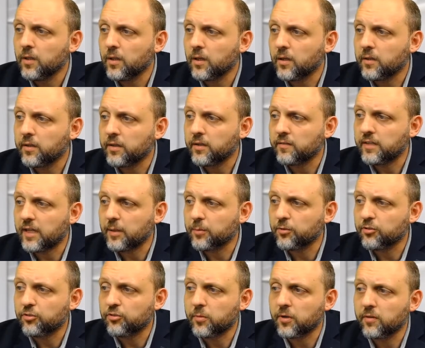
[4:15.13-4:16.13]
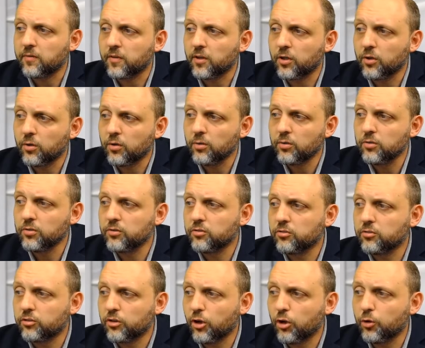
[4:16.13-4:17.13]
The establishment of the goals,
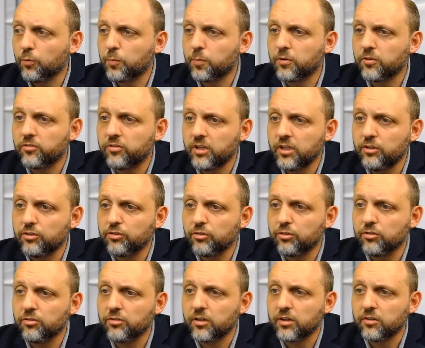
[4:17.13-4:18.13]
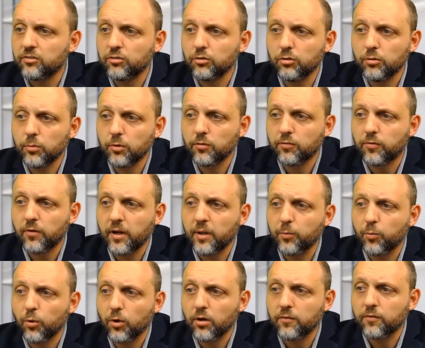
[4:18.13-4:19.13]
scope, procedures, and a suitable
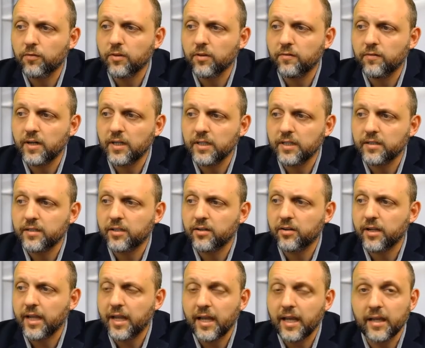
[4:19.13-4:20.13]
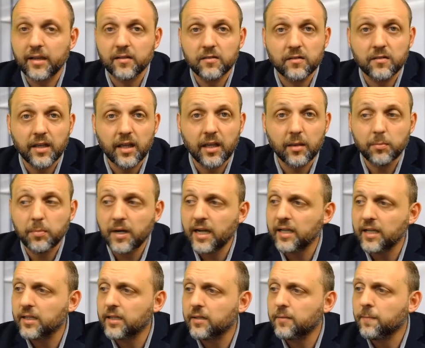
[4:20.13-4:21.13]
framework for the voluntary ASCA
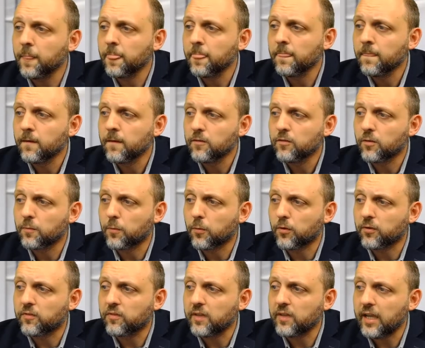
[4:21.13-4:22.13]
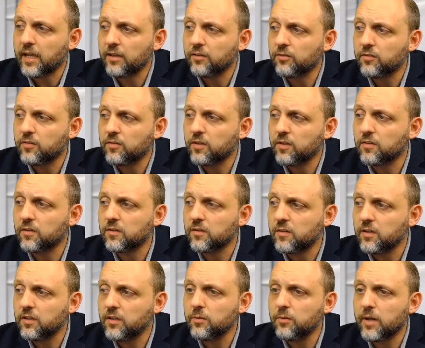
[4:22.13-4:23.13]
Pilot supports the agency's
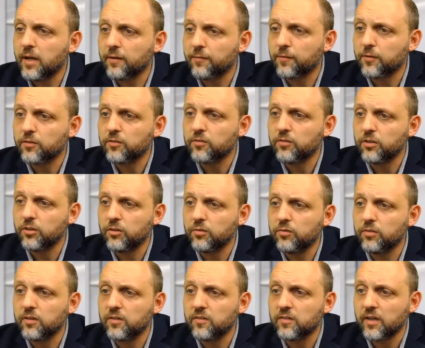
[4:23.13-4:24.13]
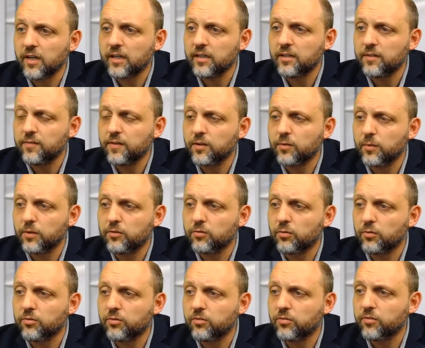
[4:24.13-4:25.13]
continued efforts to use its scientific
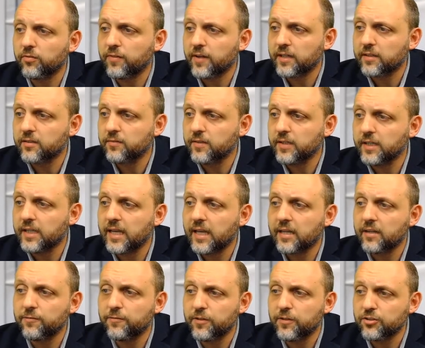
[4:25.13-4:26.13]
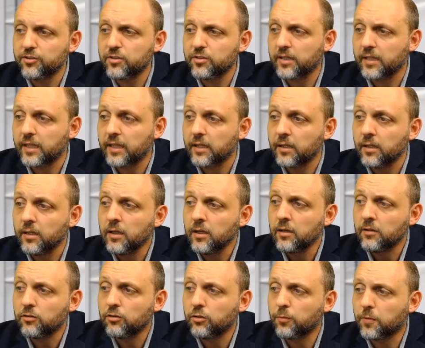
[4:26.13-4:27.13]
resources effectively and efficiently
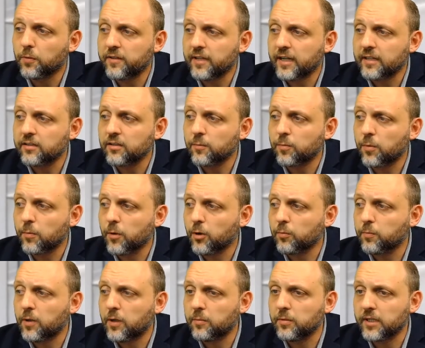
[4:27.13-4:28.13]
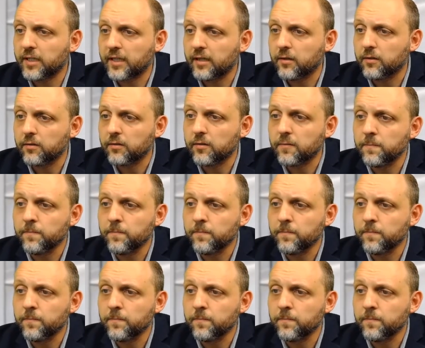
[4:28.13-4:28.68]
to protect and promote public health.